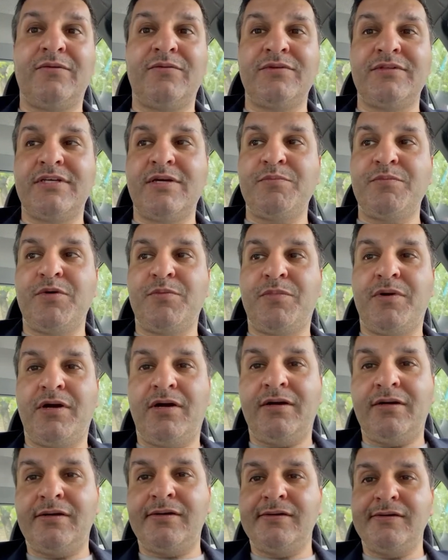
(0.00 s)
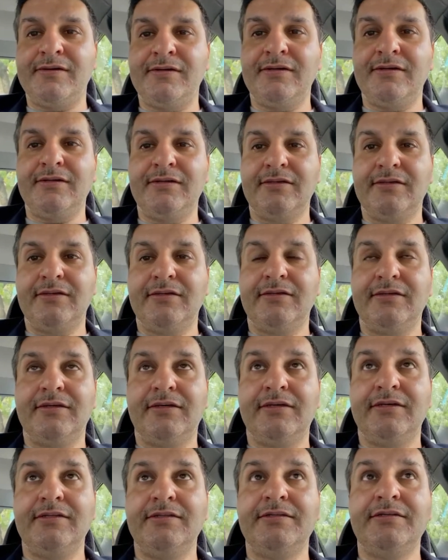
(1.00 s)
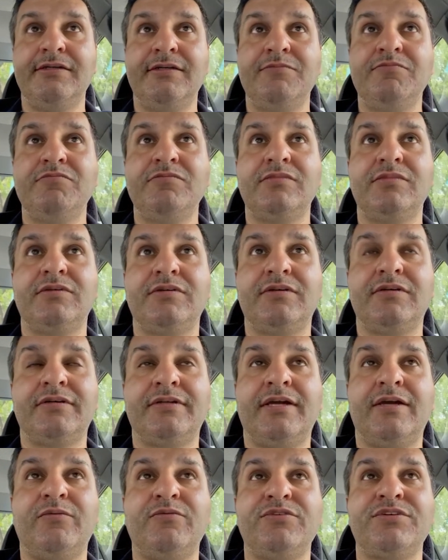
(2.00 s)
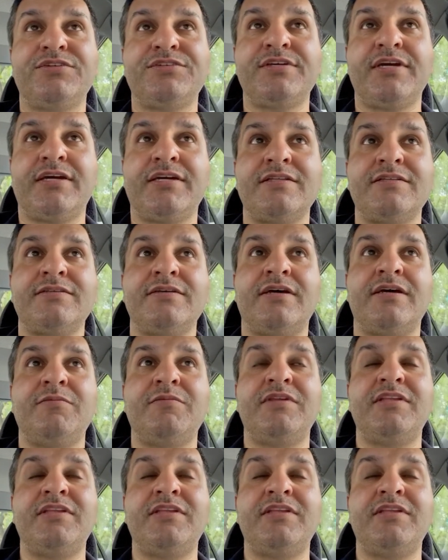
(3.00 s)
with Demba Ba. And that was the second time.